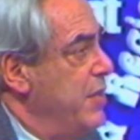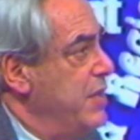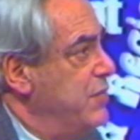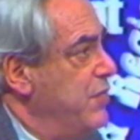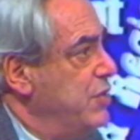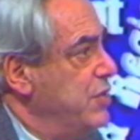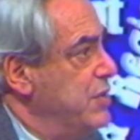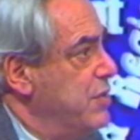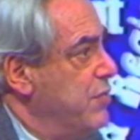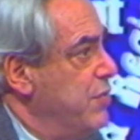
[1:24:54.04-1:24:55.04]
these
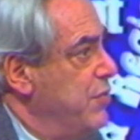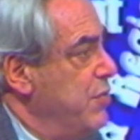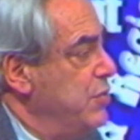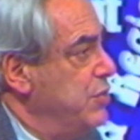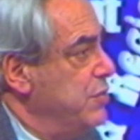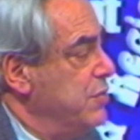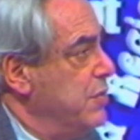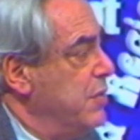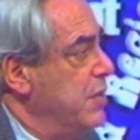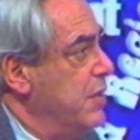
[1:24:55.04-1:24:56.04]
visions of the
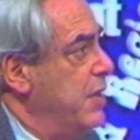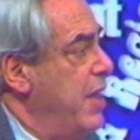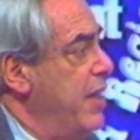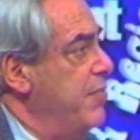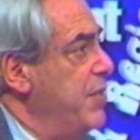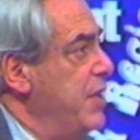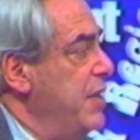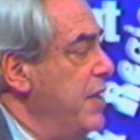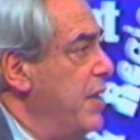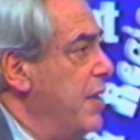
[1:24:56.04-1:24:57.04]
future can
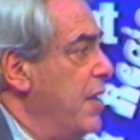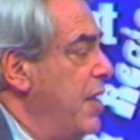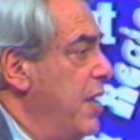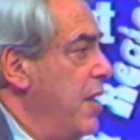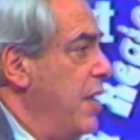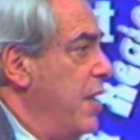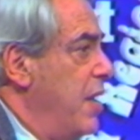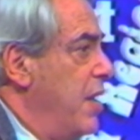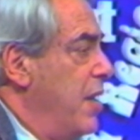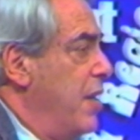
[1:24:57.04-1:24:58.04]
be
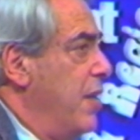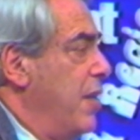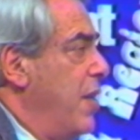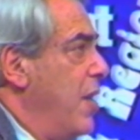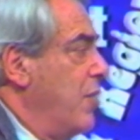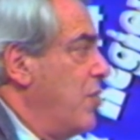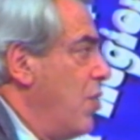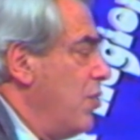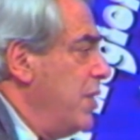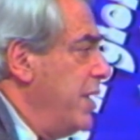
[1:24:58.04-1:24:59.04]
uh,
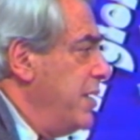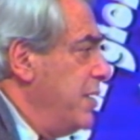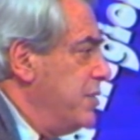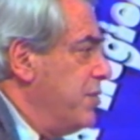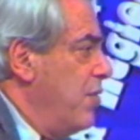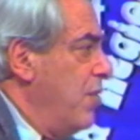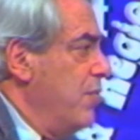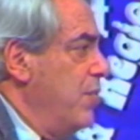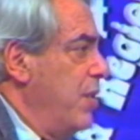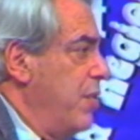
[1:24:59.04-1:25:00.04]
correlated at
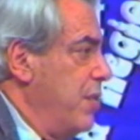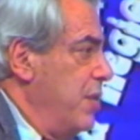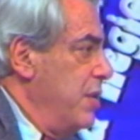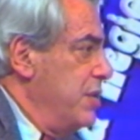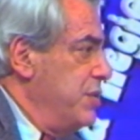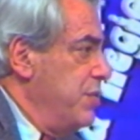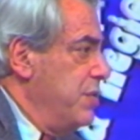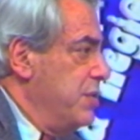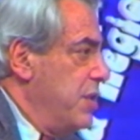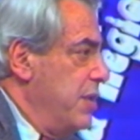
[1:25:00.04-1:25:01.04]
all with
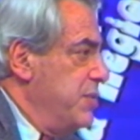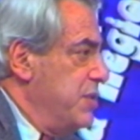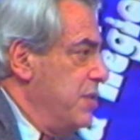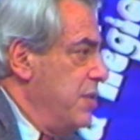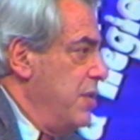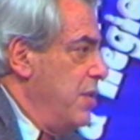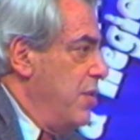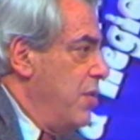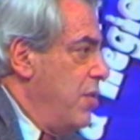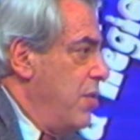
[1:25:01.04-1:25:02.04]
certain types
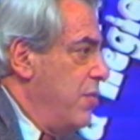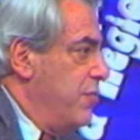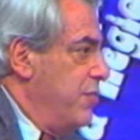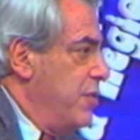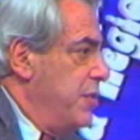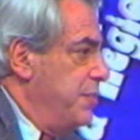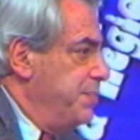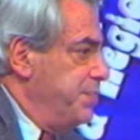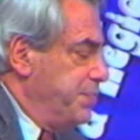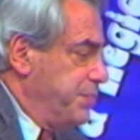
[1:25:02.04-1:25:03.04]
of
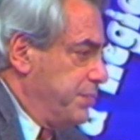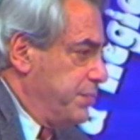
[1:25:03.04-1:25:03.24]
um,